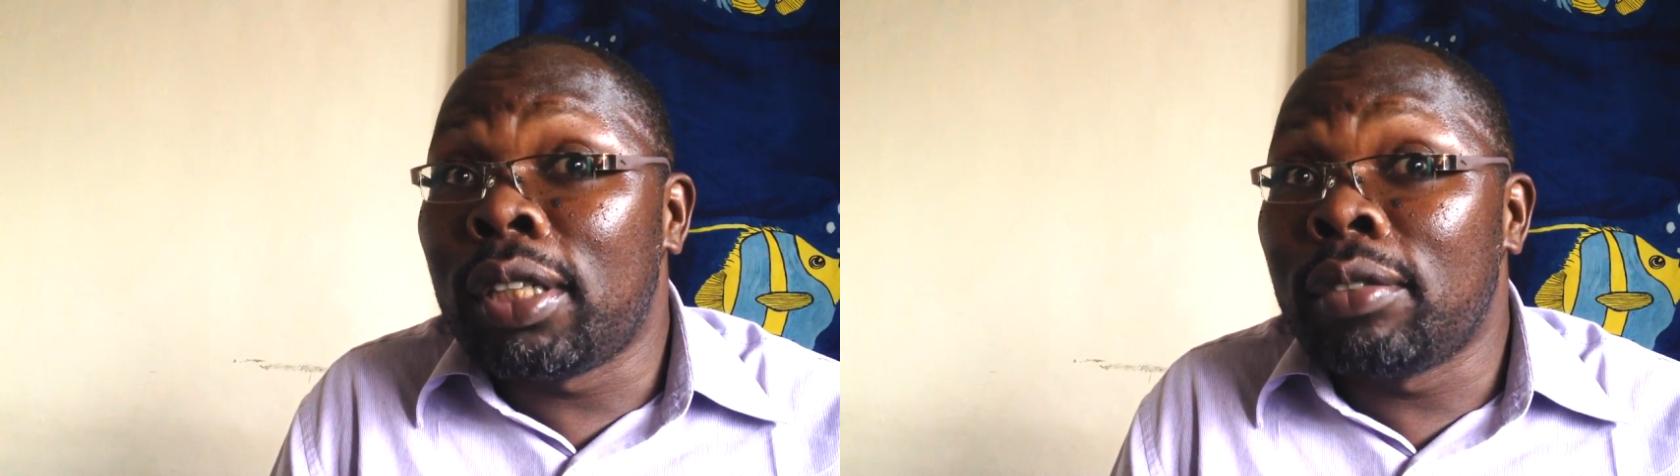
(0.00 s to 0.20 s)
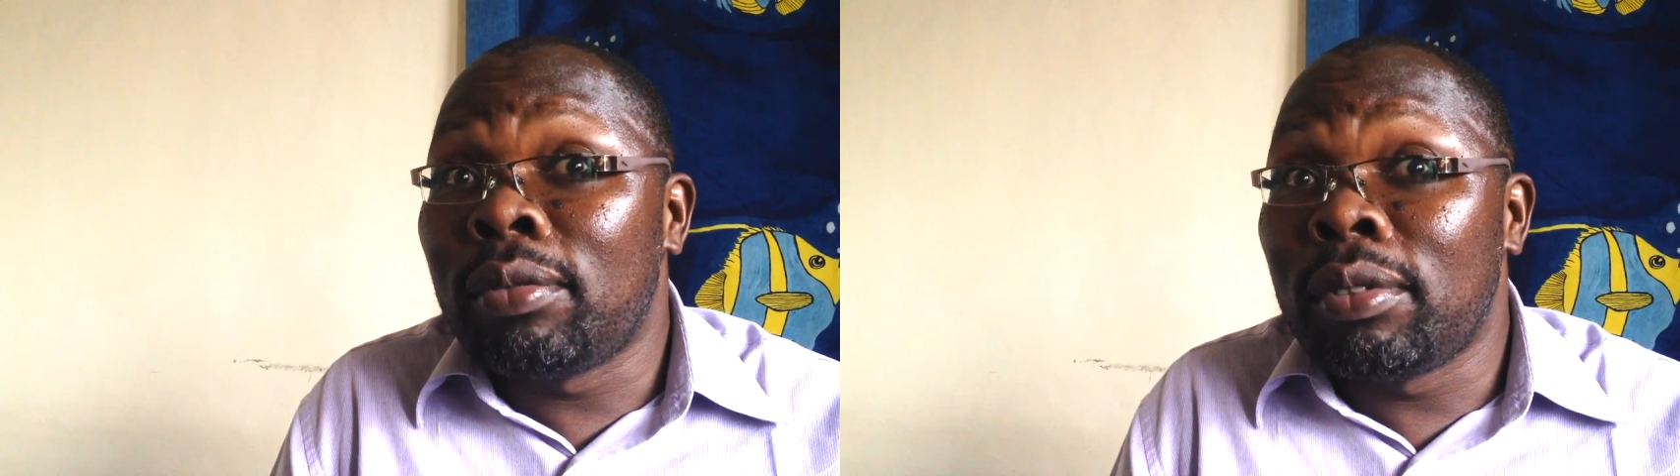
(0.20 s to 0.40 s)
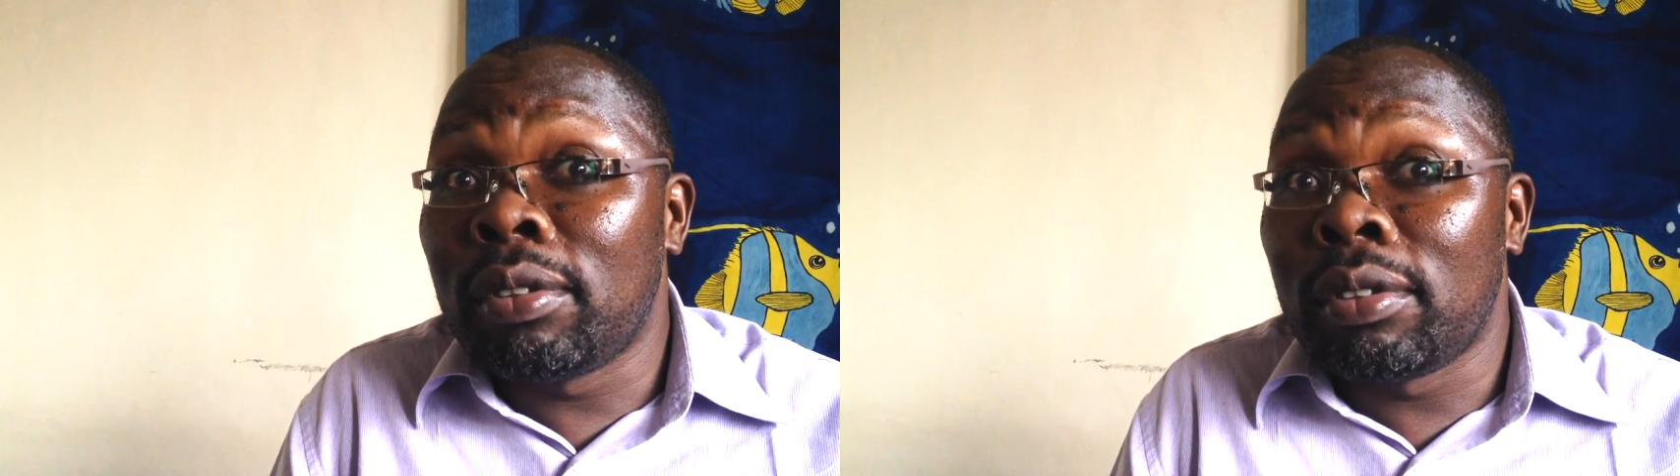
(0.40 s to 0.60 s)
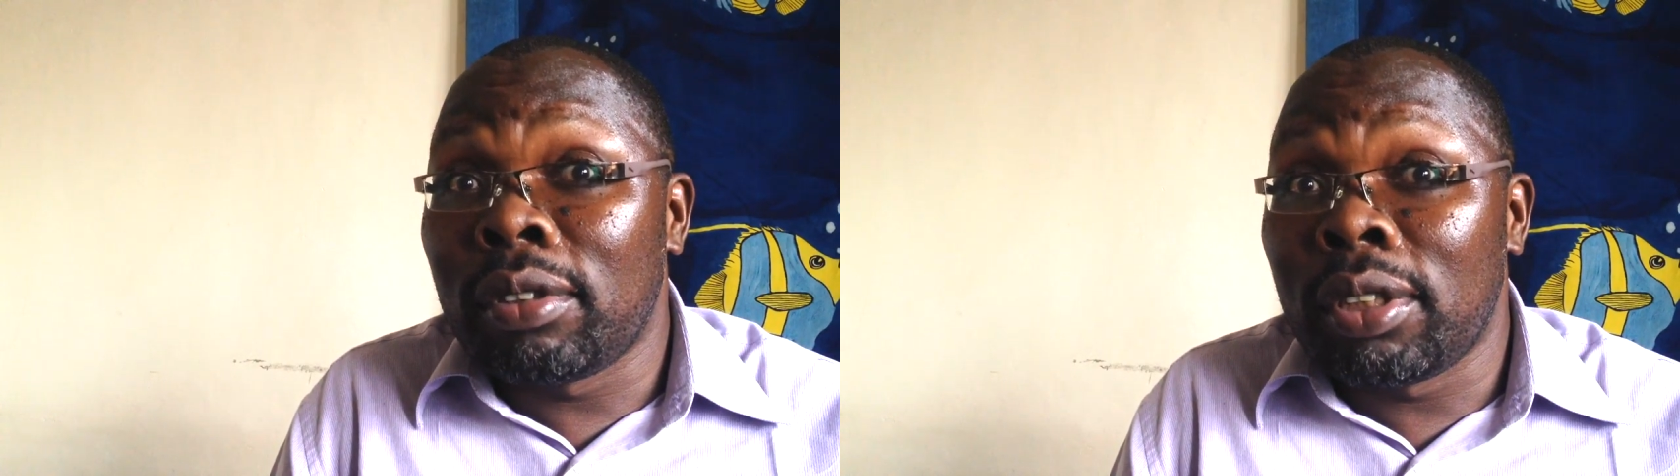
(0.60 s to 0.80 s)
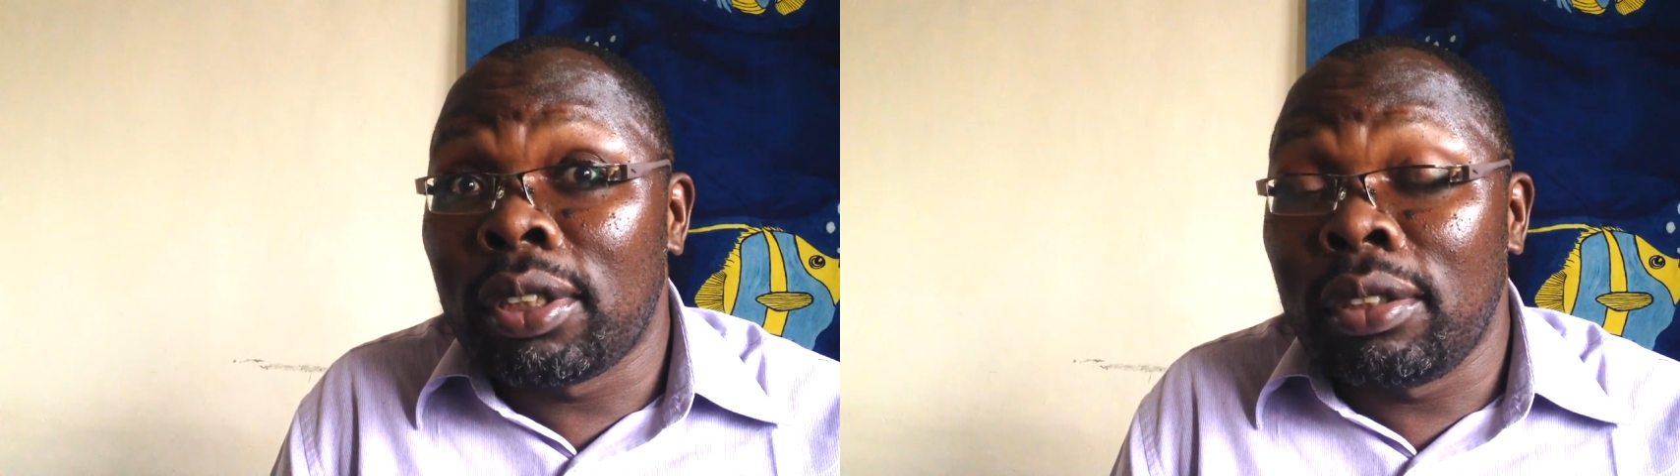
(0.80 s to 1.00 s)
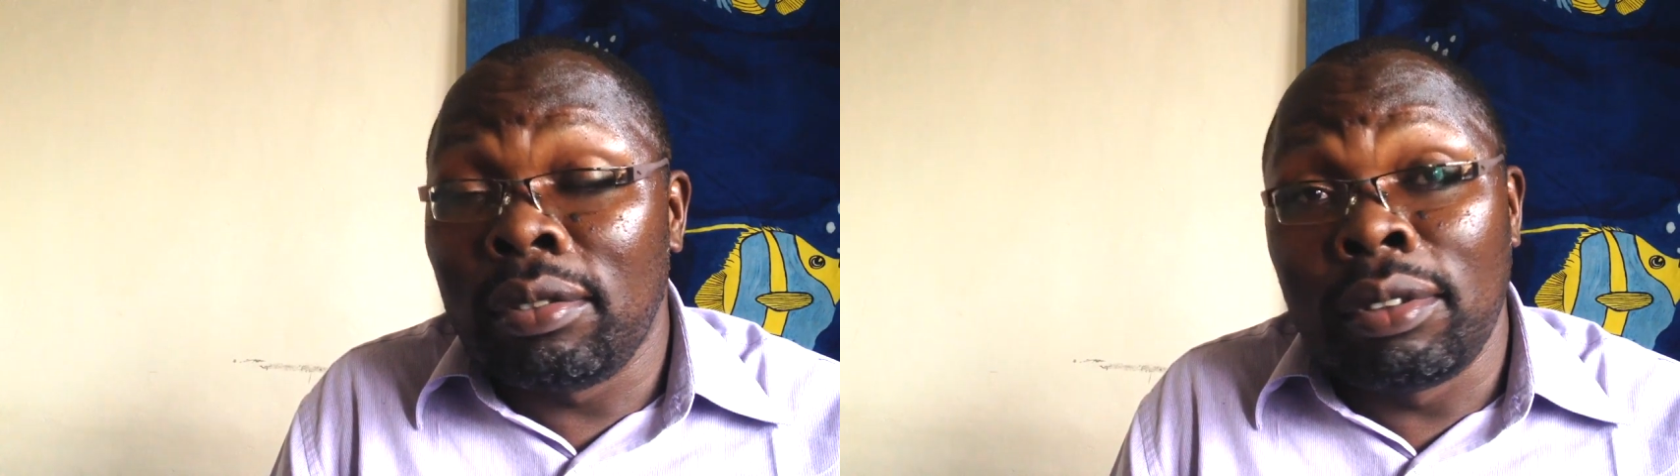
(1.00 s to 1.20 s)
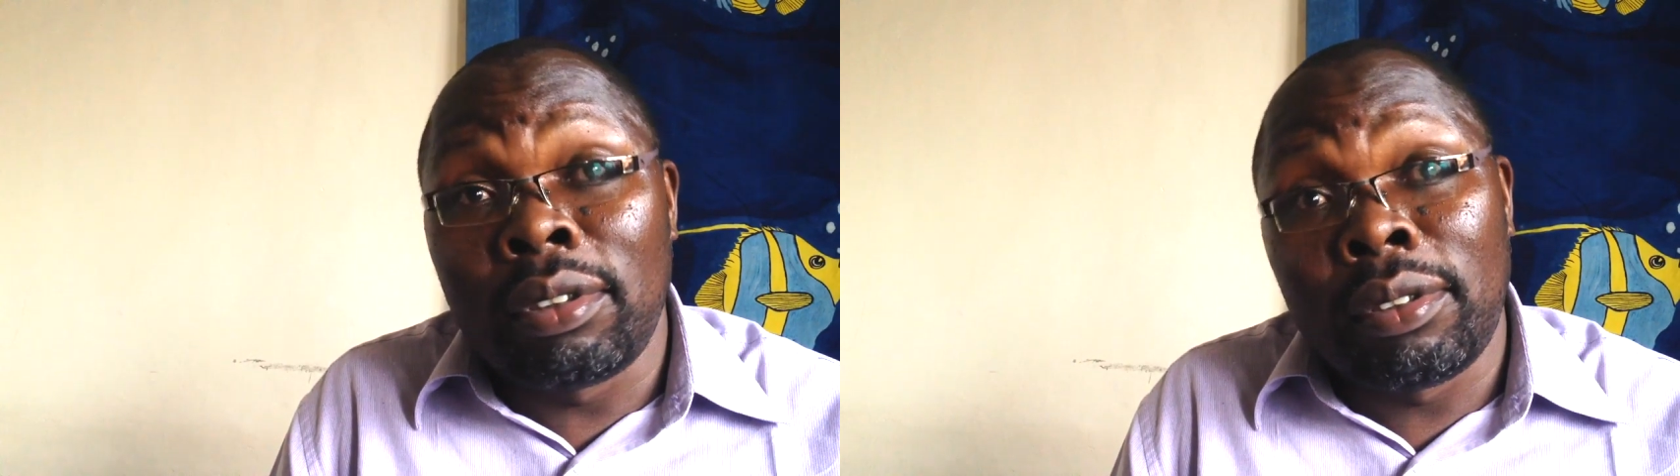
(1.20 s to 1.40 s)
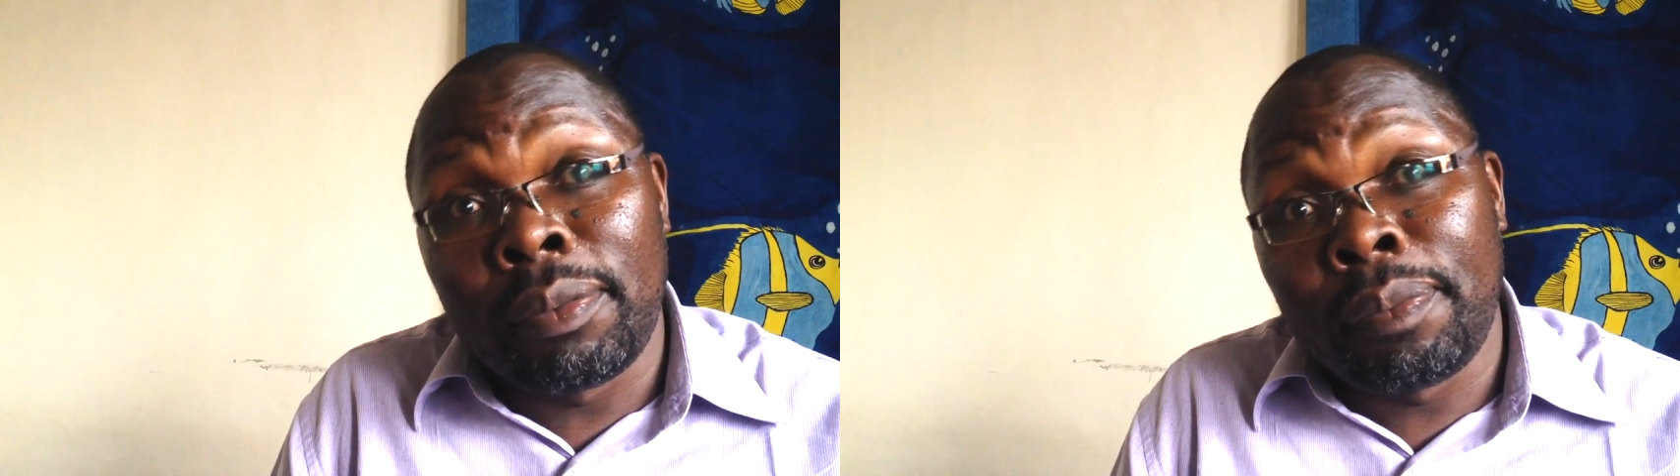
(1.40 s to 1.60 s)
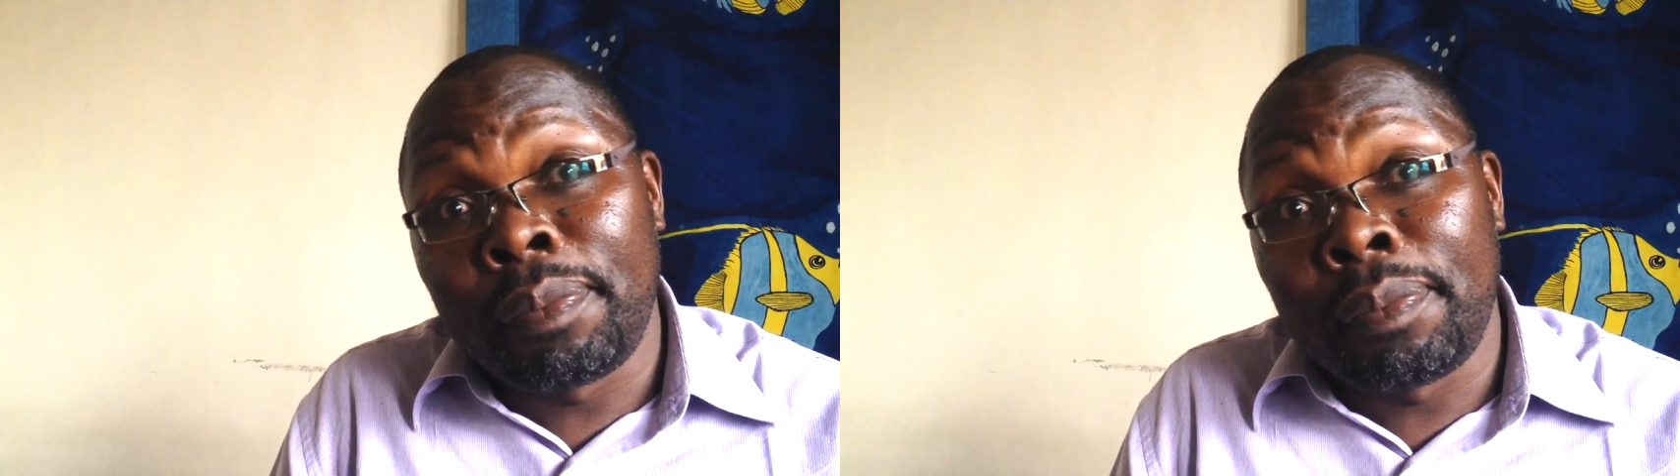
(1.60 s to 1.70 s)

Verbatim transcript: us was, uh, you know,